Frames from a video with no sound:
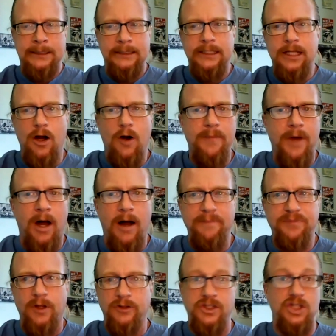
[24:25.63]
You know, um,
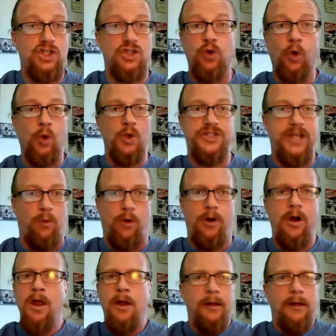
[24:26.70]
these schools that were